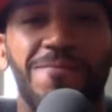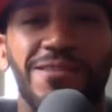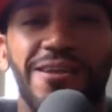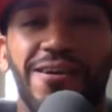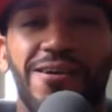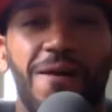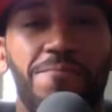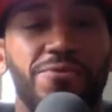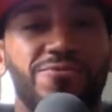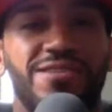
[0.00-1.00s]
Derek
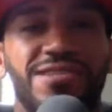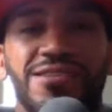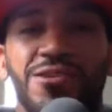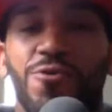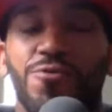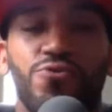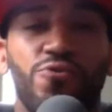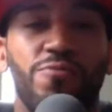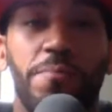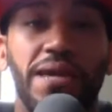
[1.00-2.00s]
Campos, threw
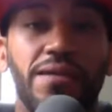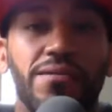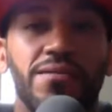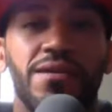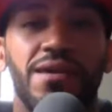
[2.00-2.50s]
him a beating